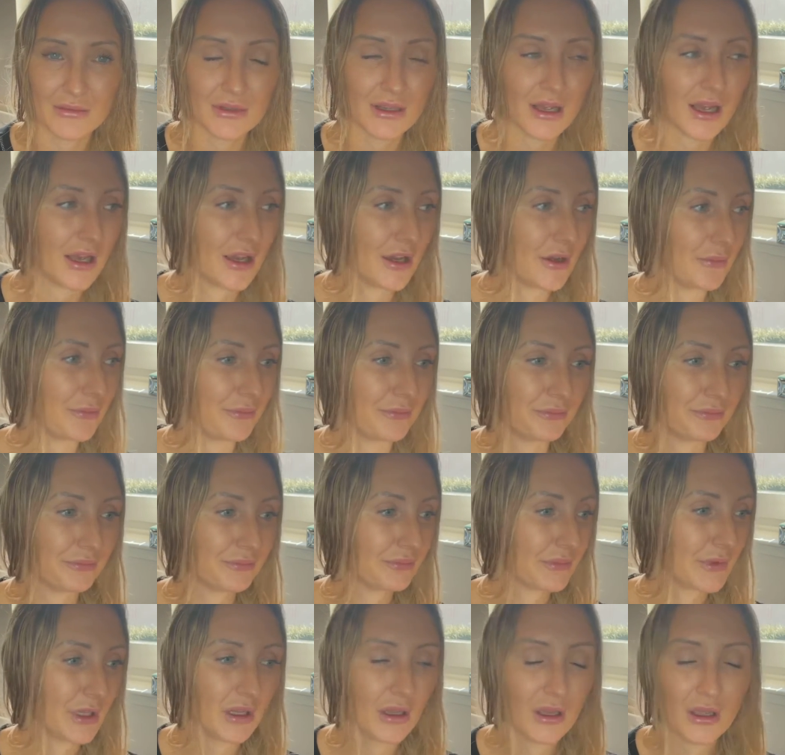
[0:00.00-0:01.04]

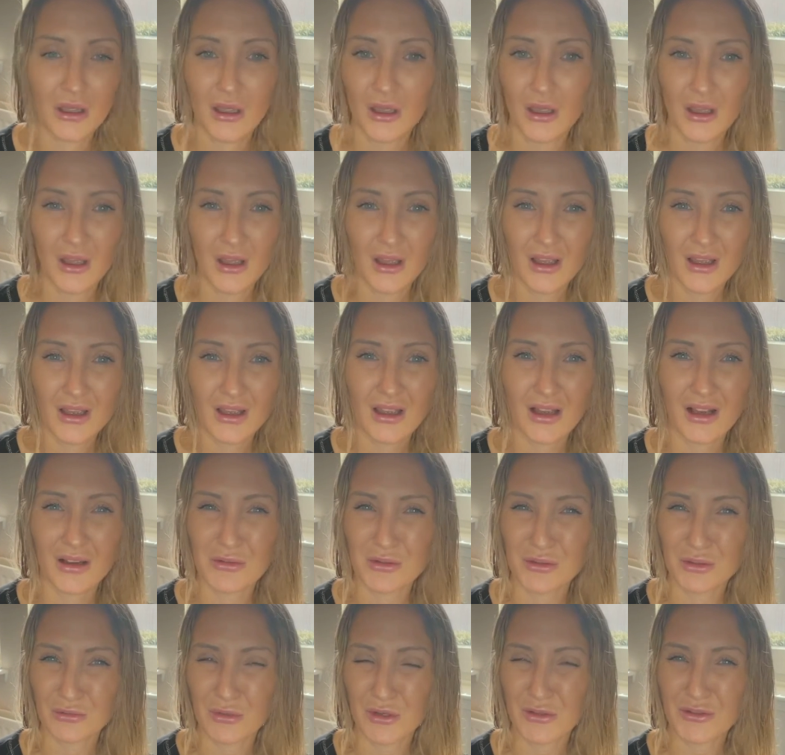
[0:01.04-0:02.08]
It
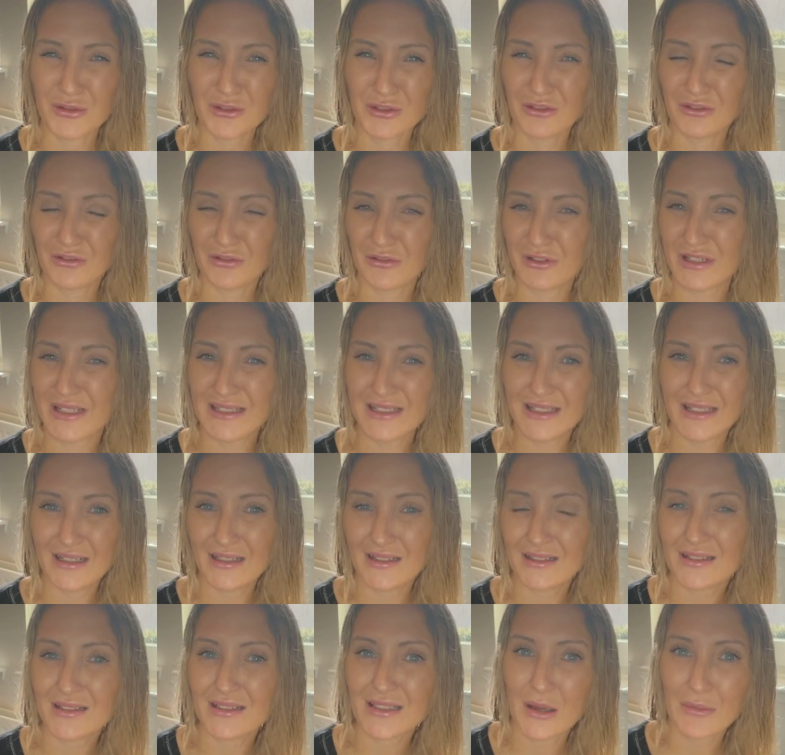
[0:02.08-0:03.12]
was almost greasier
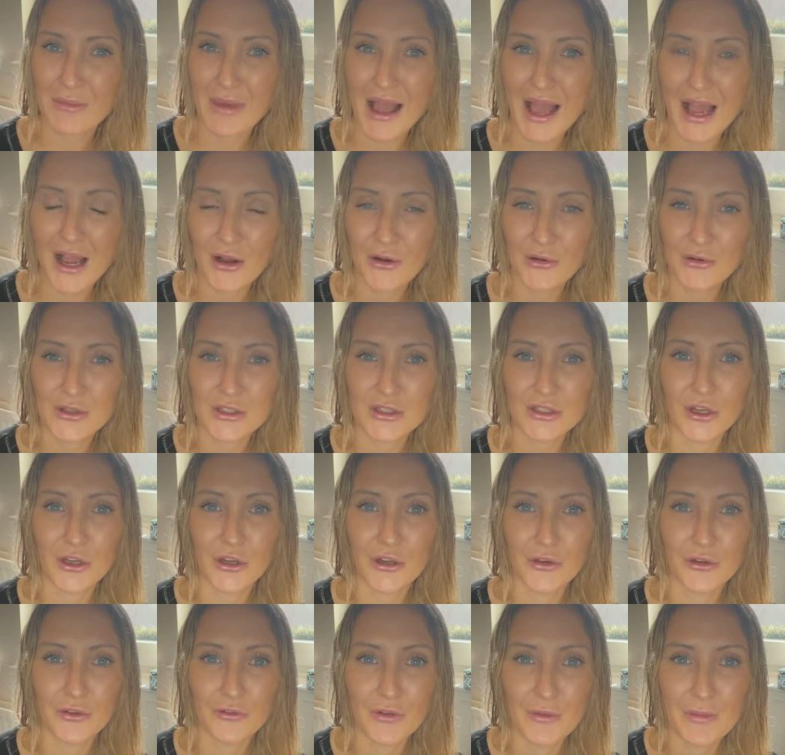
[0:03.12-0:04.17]
somehow.
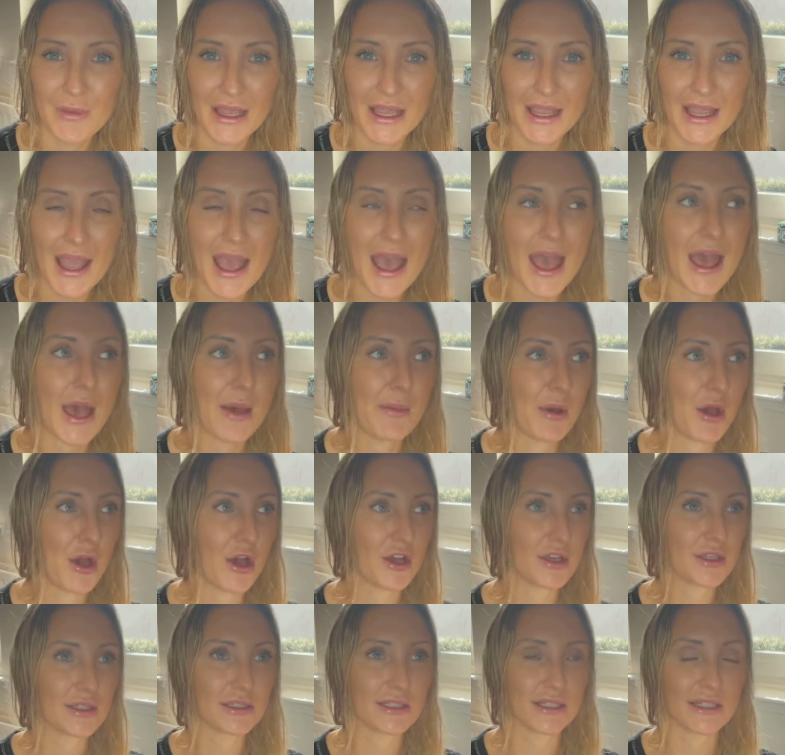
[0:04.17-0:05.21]
So for me,
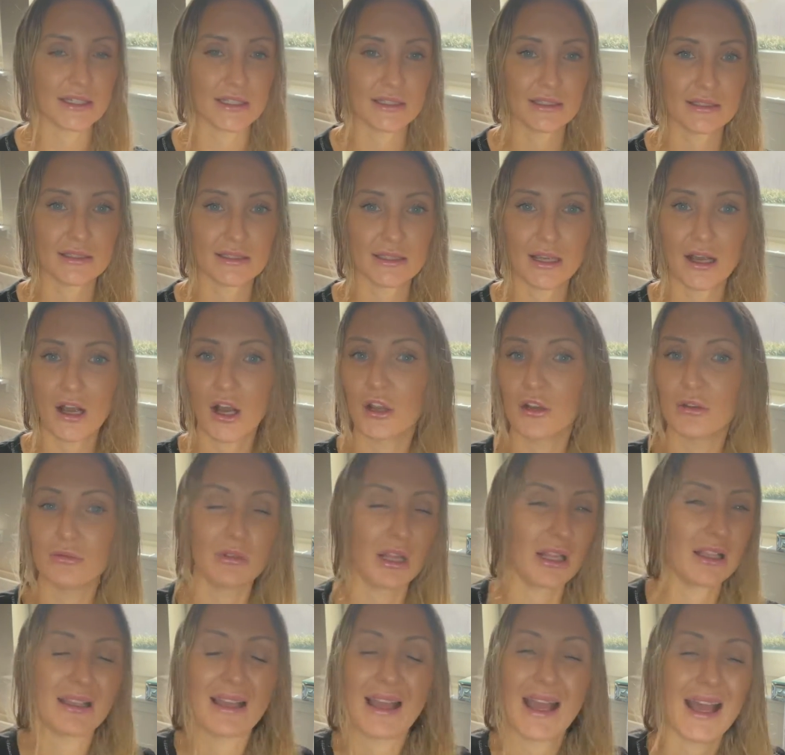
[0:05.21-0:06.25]
Hairburst is
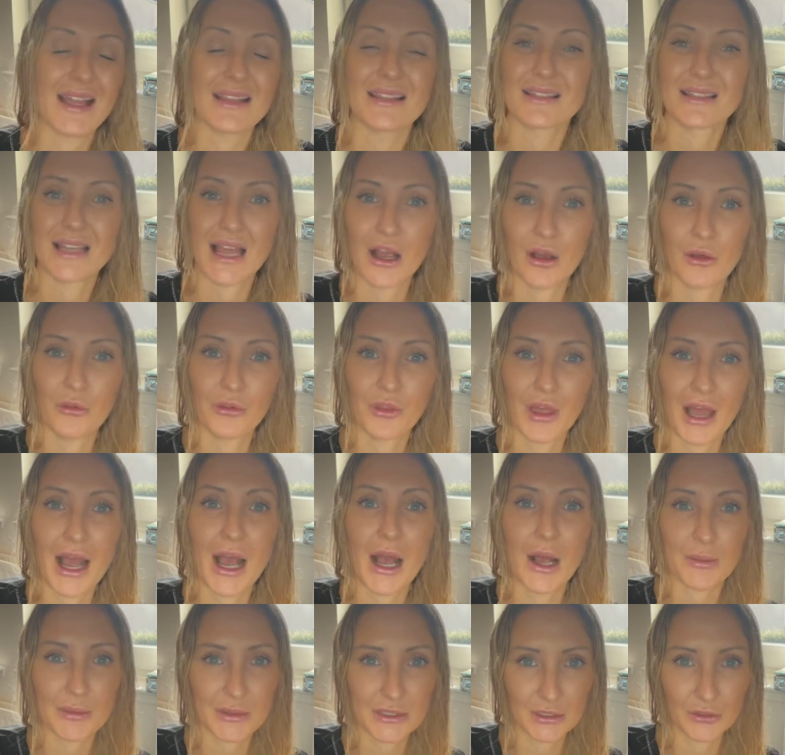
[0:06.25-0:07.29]
like hands down the
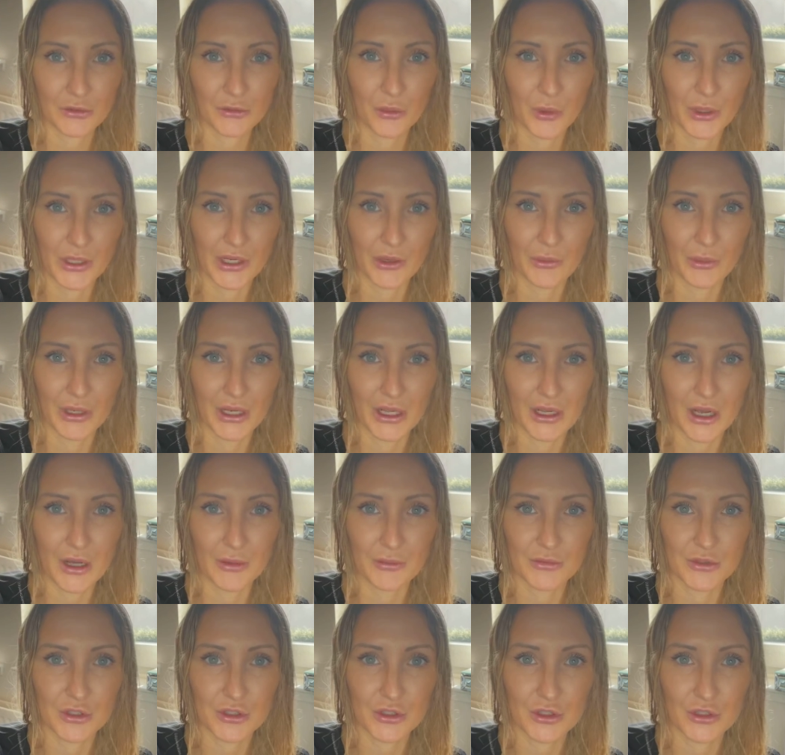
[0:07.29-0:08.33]
absolute winner when it
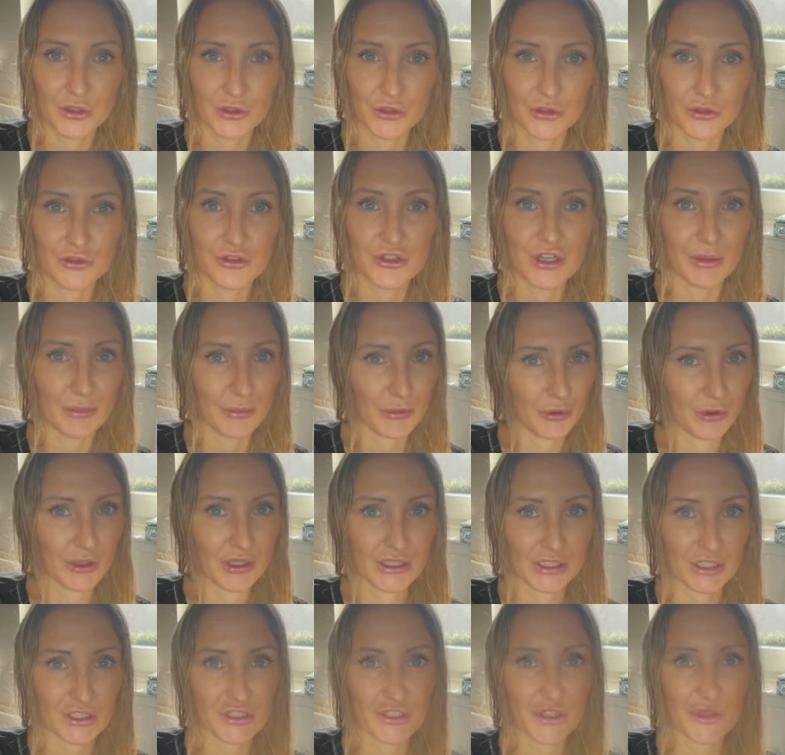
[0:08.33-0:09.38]
comes to shampoo and
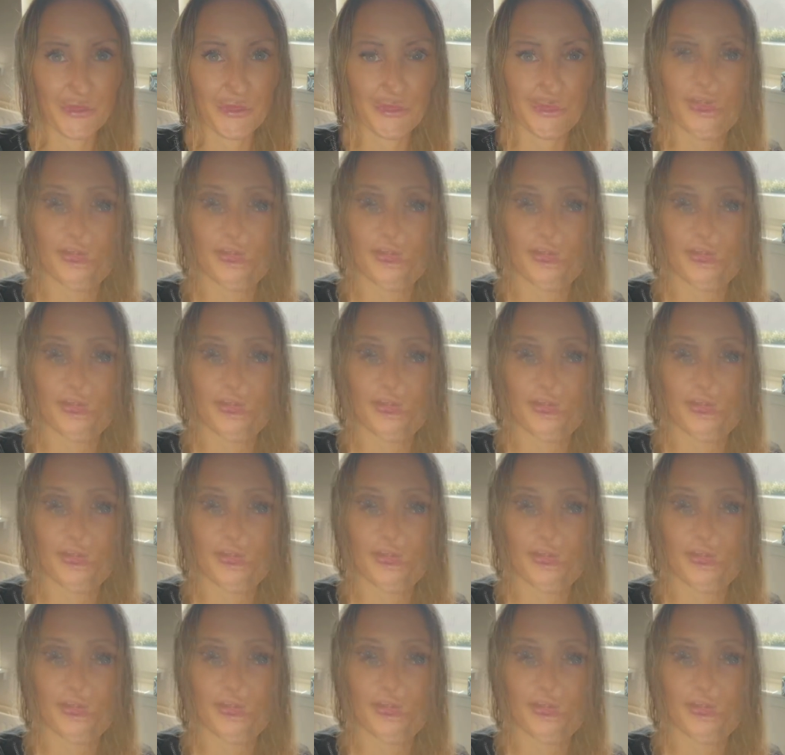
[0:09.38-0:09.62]
conditioner.